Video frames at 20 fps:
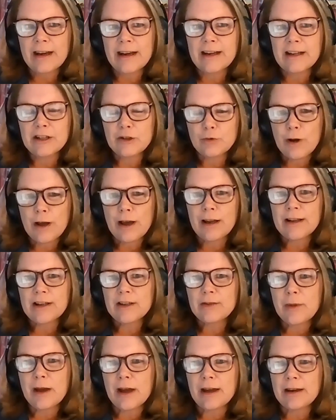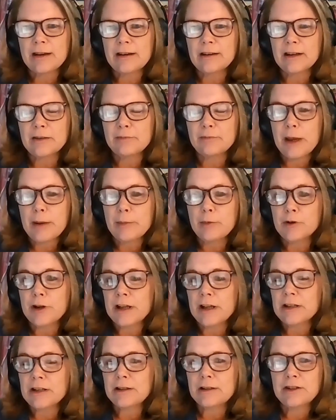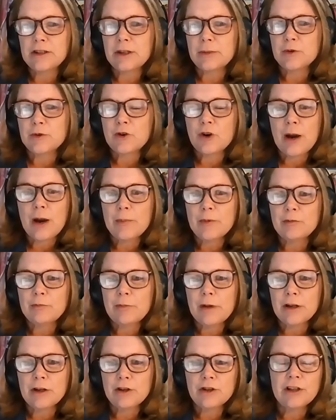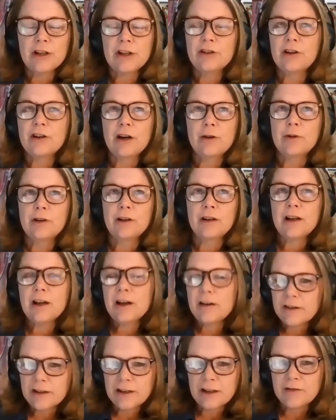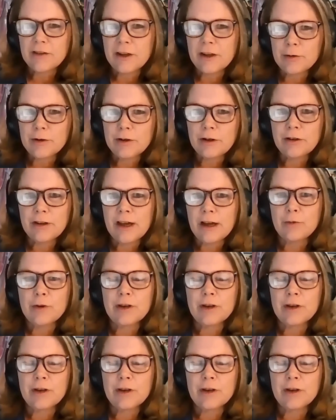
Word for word: and as well as my people can subscribe to my newsletter. I would love it if they would do that.